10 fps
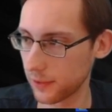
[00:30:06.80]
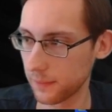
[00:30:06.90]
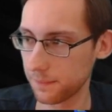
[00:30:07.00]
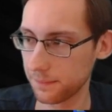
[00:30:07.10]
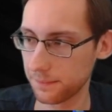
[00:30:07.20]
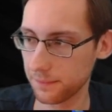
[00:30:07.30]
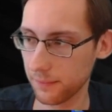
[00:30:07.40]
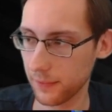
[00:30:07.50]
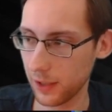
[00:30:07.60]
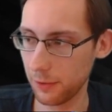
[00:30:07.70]
So
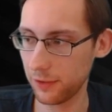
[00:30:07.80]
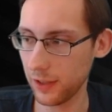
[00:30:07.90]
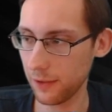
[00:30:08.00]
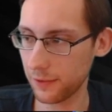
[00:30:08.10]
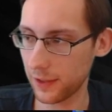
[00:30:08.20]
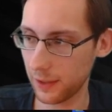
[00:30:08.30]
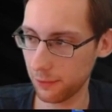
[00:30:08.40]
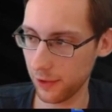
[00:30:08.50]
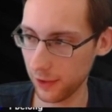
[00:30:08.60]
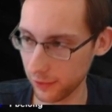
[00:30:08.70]
okay, we save time,
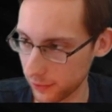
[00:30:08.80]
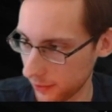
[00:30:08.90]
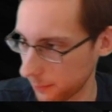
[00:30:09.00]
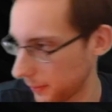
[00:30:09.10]
so this is on